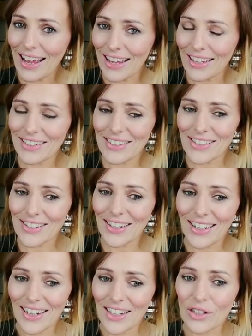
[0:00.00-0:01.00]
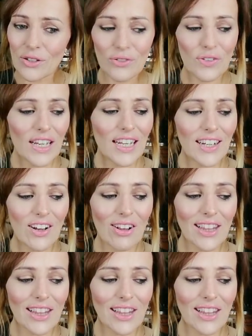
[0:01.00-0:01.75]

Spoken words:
and you're feeling all